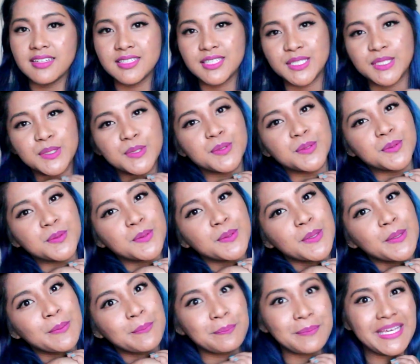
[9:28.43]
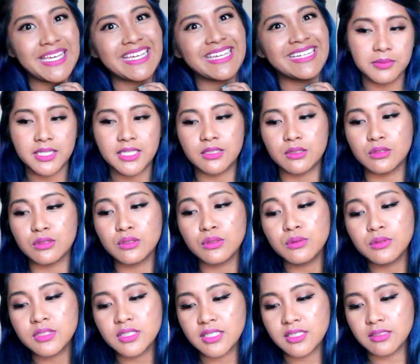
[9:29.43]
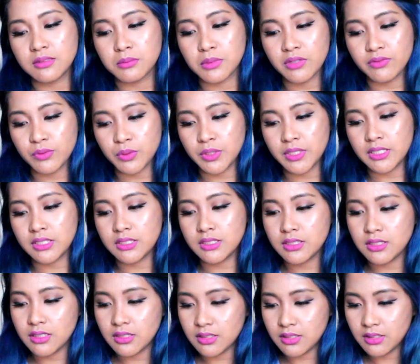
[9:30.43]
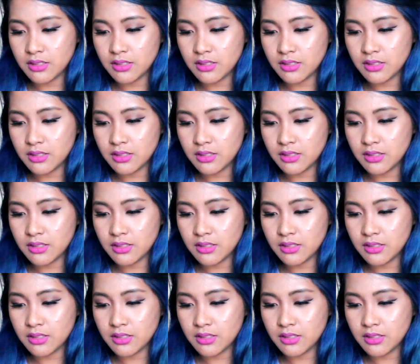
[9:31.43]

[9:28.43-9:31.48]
to me. I'm like losing my voice.